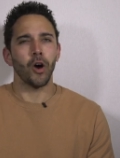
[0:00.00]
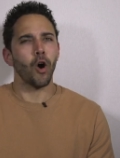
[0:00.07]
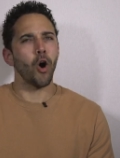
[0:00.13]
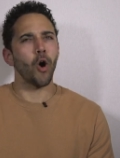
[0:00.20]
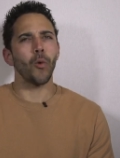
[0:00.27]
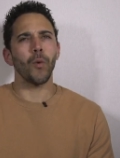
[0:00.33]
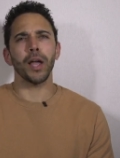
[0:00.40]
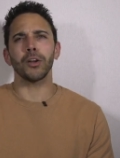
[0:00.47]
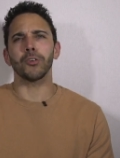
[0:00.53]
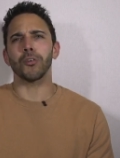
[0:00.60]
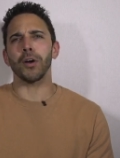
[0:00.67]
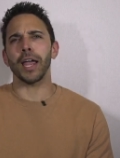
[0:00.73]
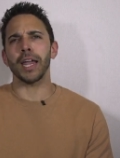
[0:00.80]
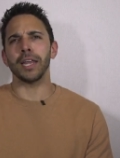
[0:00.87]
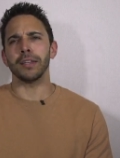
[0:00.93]
Oh, it went
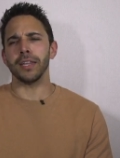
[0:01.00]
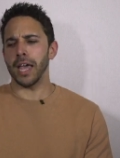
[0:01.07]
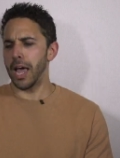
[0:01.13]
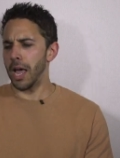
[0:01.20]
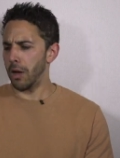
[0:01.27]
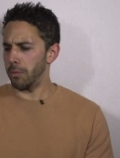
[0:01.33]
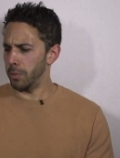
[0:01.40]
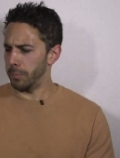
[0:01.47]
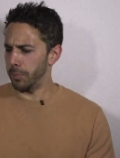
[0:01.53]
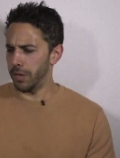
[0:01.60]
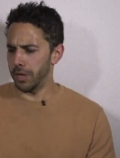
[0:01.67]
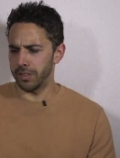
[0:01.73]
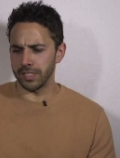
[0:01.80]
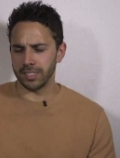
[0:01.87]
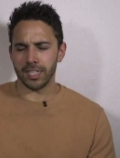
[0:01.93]
great. Yeah, we put
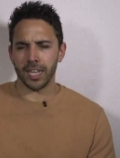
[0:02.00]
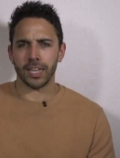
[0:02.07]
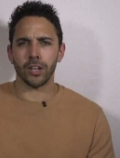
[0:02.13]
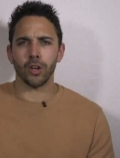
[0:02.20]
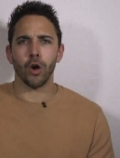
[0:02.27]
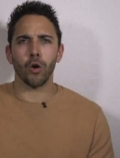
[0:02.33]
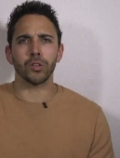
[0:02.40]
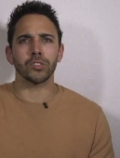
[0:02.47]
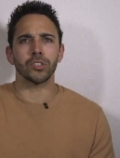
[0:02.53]
in the second coat.